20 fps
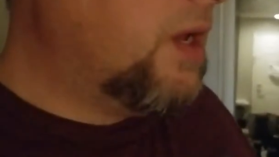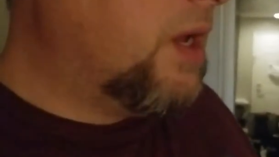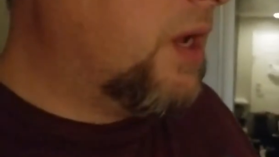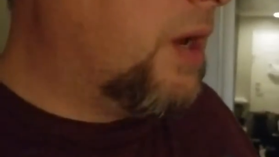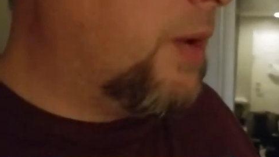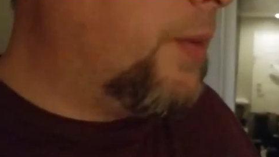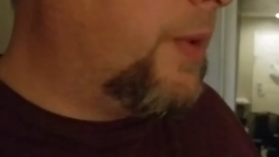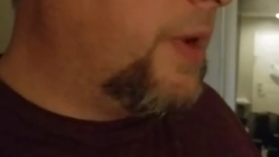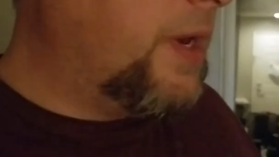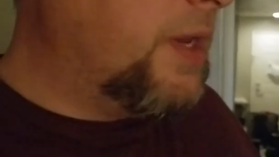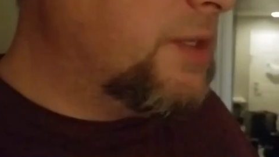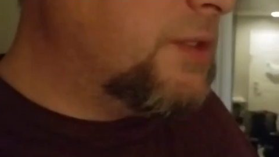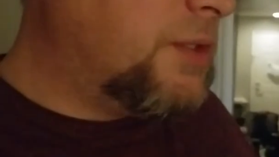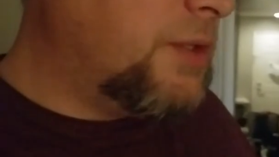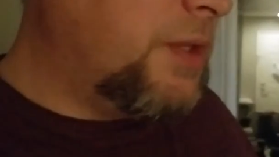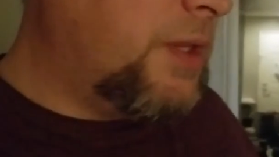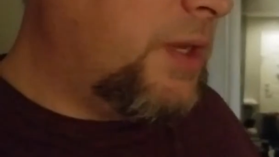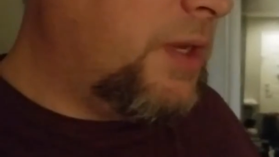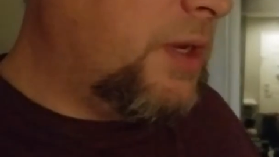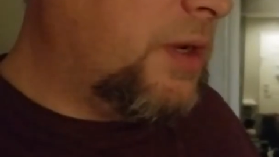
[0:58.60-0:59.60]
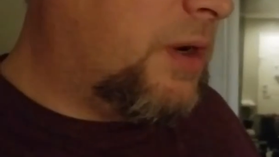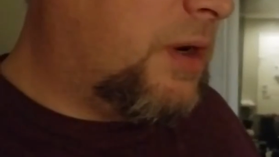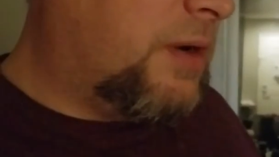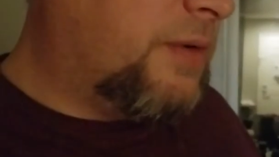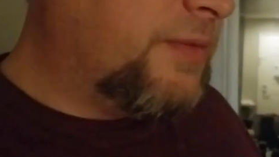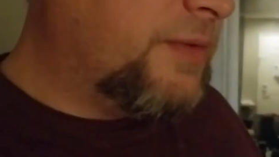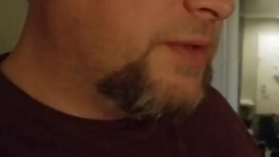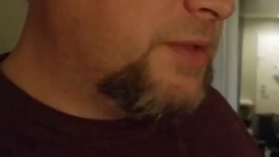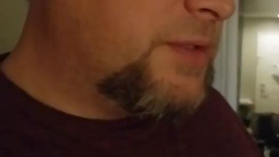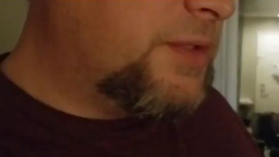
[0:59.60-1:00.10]
I went into the
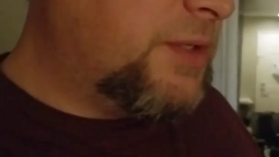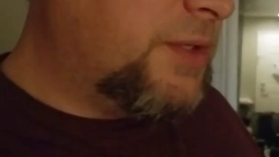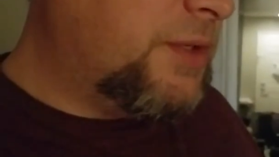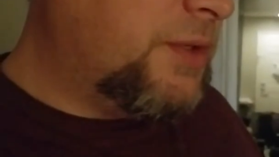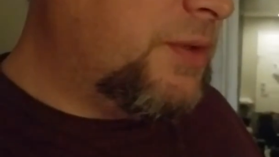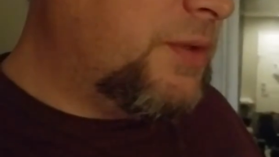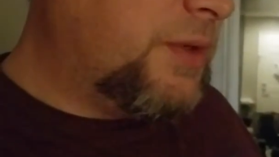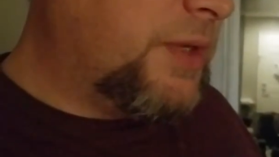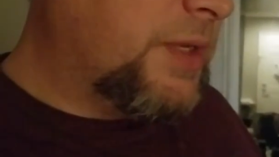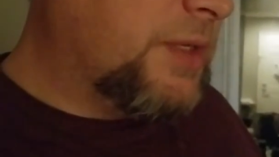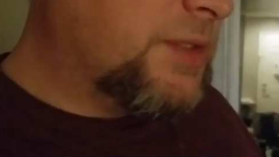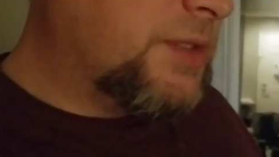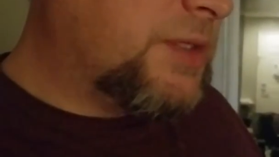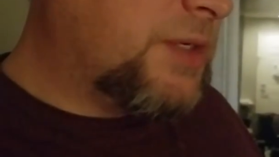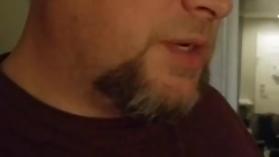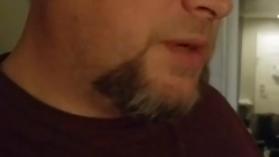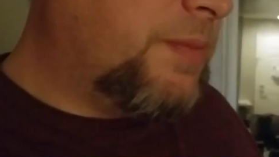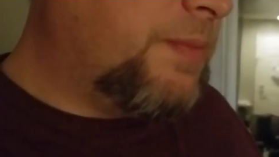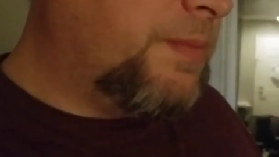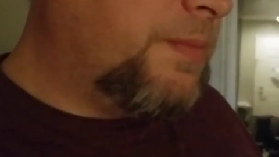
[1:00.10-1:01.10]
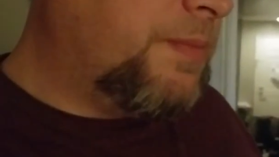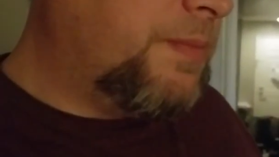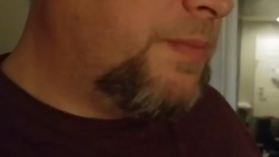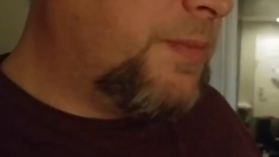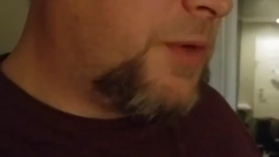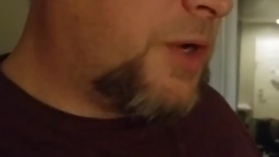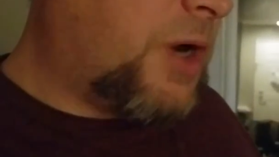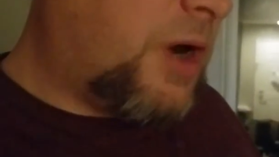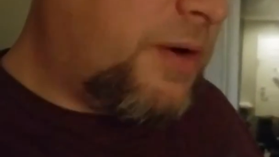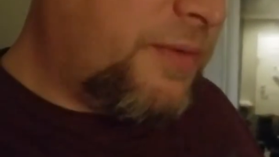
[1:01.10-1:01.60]
office to get some
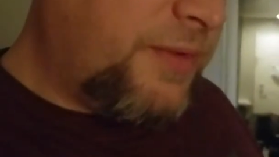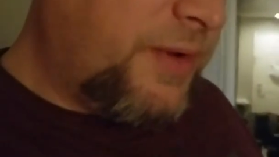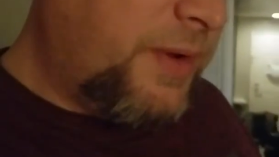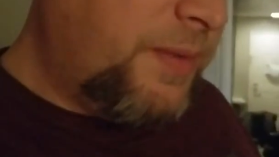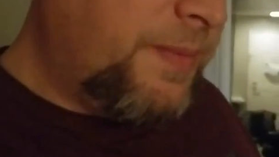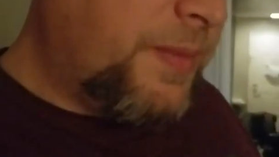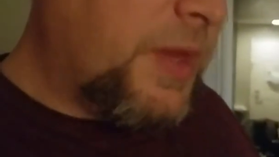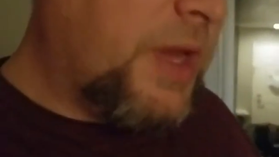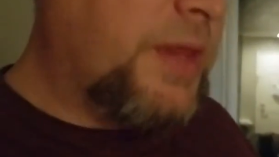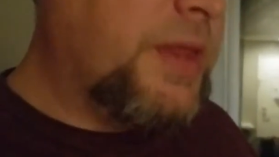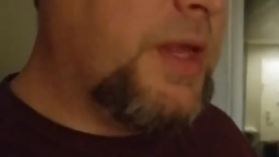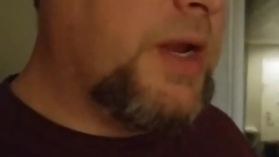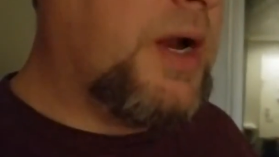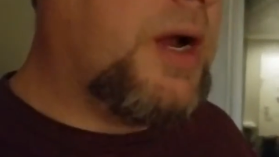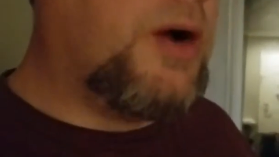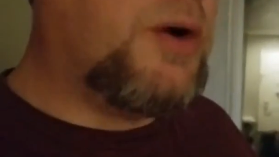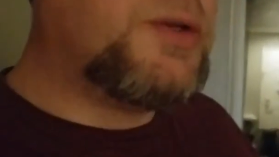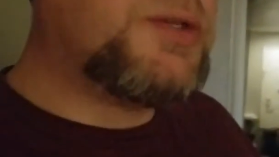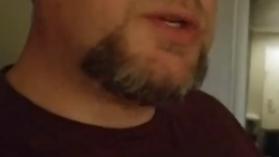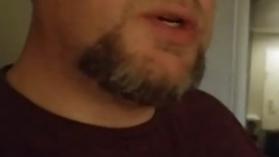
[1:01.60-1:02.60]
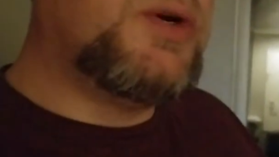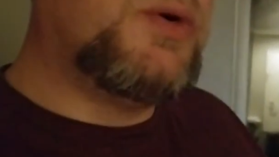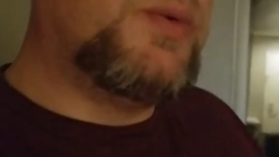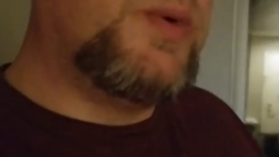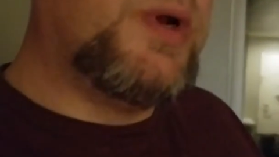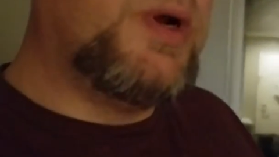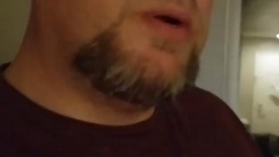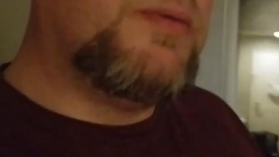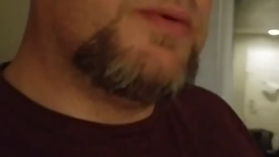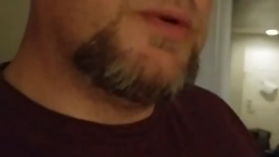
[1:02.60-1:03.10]
coffee, and then I also
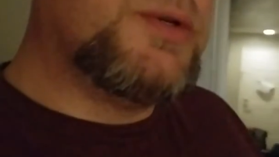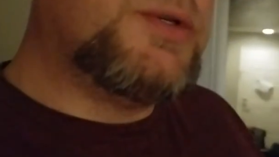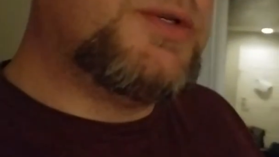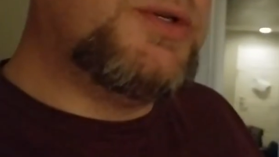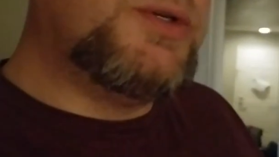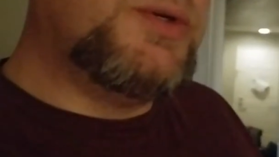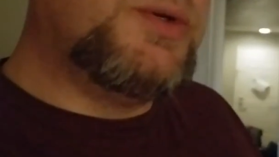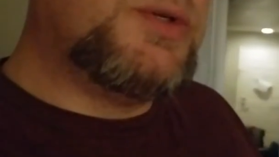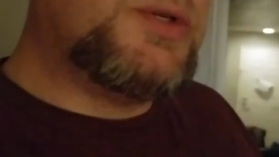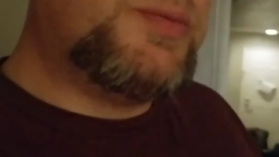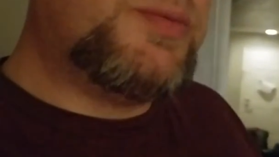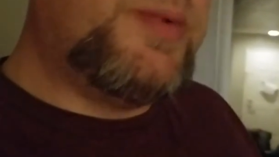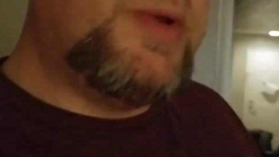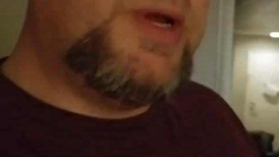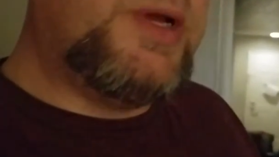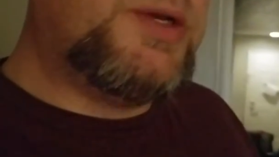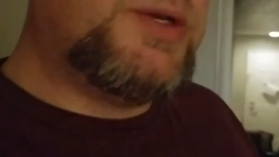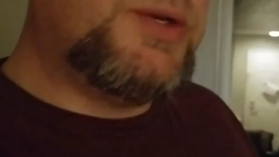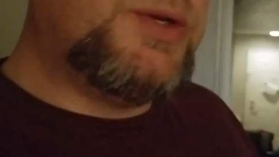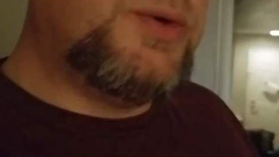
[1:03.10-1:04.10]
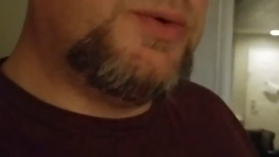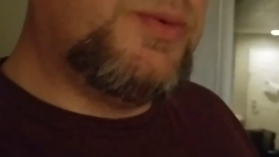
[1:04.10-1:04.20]
went over to speak to